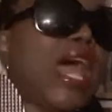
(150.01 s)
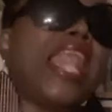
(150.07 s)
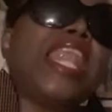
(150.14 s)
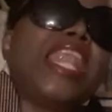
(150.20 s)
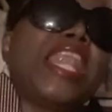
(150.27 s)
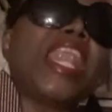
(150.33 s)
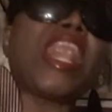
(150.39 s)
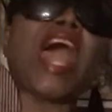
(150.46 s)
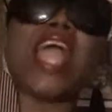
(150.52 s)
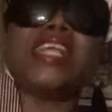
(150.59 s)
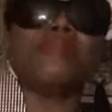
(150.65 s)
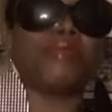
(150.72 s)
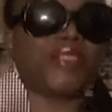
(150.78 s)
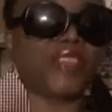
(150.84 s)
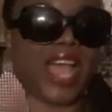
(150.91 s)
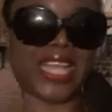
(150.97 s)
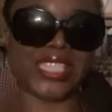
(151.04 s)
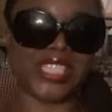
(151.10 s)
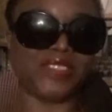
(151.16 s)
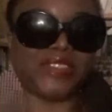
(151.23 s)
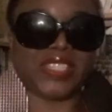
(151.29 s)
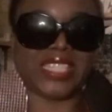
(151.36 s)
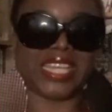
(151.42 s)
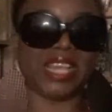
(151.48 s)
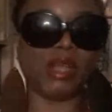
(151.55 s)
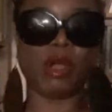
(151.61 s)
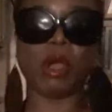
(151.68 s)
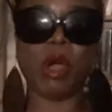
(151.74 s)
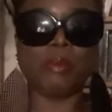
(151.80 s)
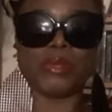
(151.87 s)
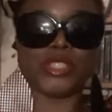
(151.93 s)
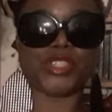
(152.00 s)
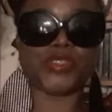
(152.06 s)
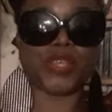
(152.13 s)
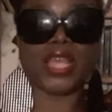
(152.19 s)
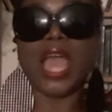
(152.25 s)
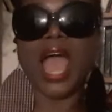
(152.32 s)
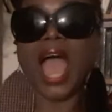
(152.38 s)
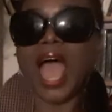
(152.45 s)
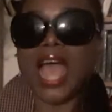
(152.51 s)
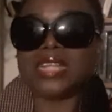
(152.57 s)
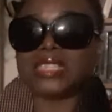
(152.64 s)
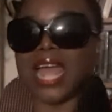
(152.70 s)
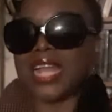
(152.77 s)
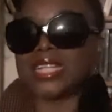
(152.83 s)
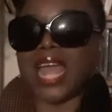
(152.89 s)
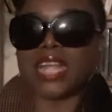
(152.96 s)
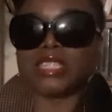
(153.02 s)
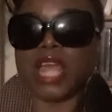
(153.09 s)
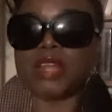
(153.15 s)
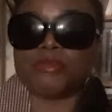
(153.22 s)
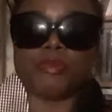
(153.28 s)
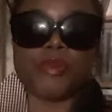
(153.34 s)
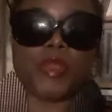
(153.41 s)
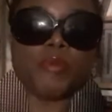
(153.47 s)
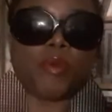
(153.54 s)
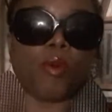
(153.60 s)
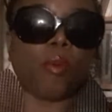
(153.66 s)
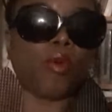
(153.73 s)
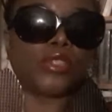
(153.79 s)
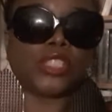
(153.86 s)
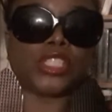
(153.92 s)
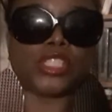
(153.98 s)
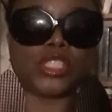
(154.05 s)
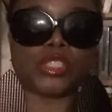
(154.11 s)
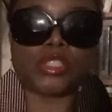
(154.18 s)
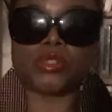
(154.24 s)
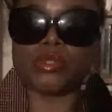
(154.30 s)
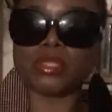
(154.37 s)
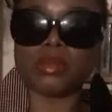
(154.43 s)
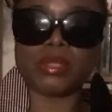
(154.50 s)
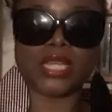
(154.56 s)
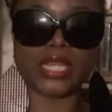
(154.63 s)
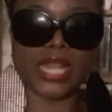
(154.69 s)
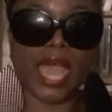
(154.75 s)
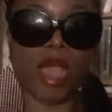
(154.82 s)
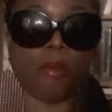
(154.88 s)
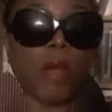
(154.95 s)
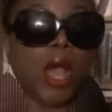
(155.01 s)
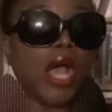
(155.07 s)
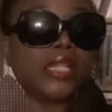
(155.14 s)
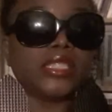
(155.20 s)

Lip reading: alight with activity and commentary and people wanting to do something and help.